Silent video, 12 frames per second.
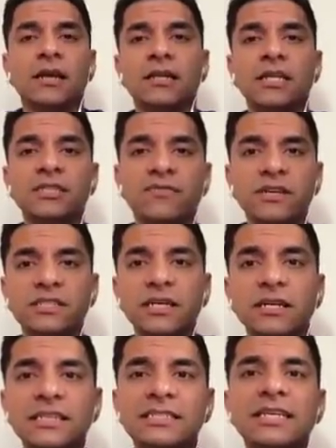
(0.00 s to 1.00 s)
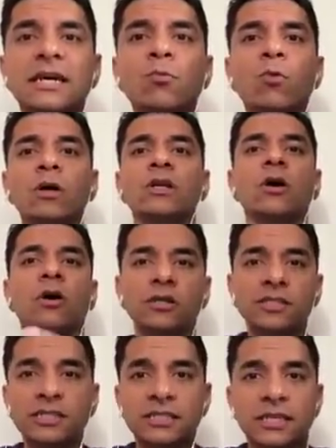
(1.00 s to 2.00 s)
Let's first understand what
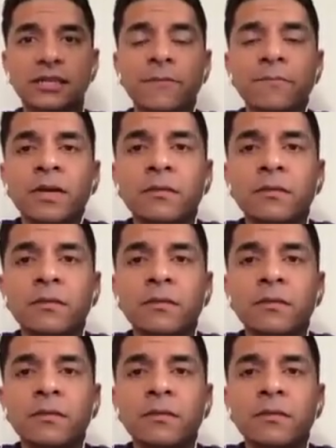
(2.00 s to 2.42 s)
causes it,